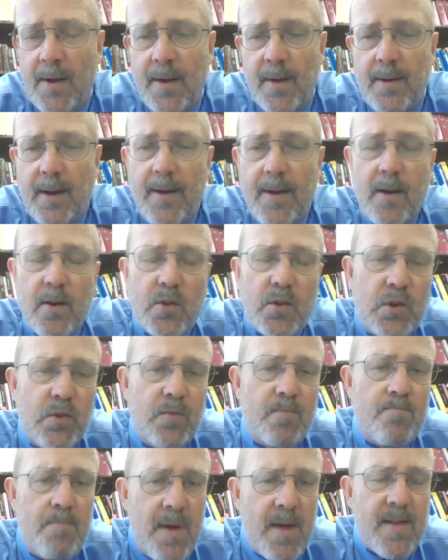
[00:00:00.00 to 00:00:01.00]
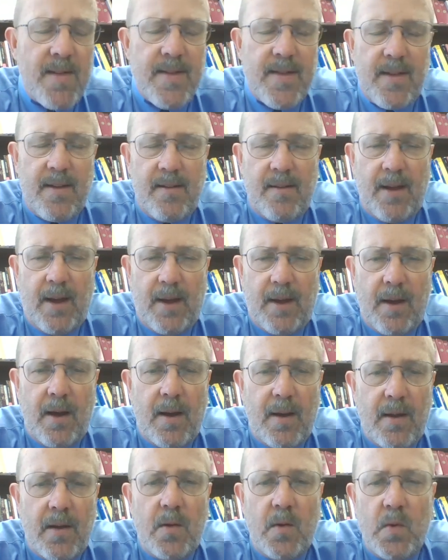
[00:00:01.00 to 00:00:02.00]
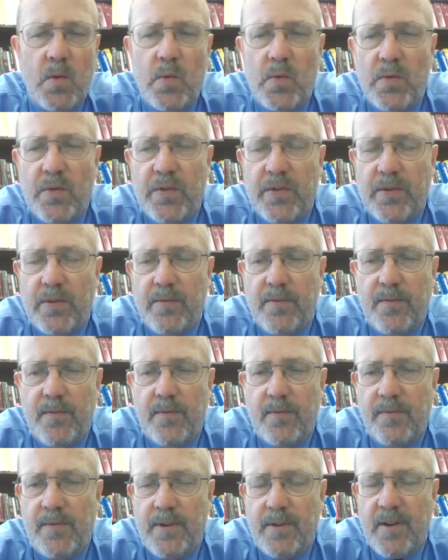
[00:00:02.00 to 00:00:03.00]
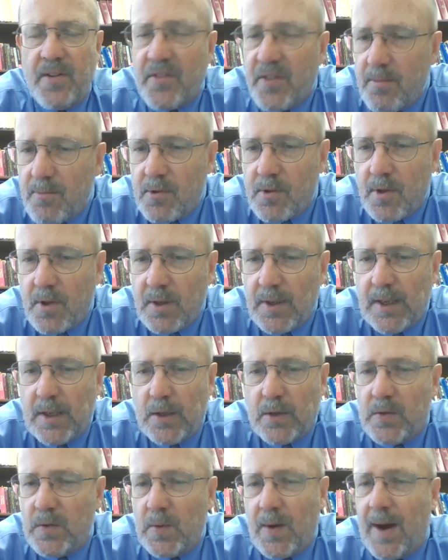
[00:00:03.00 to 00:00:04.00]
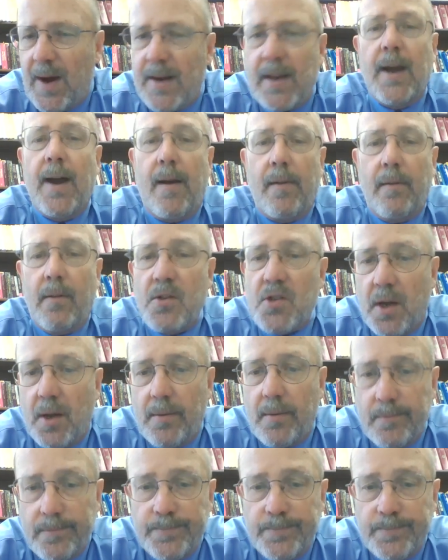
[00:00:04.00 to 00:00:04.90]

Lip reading: Now here too, myth I use very similarly to ideology.